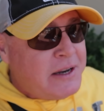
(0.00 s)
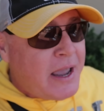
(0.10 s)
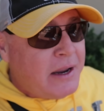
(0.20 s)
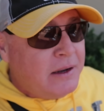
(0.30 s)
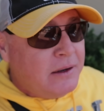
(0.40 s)

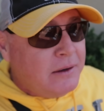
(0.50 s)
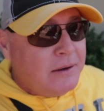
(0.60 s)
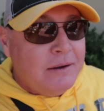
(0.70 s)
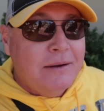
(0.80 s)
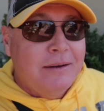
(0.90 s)
today.
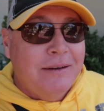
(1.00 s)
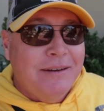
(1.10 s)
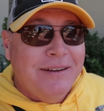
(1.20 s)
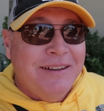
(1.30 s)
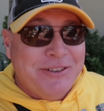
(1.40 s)

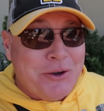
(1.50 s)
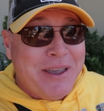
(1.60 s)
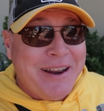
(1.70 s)
Let's go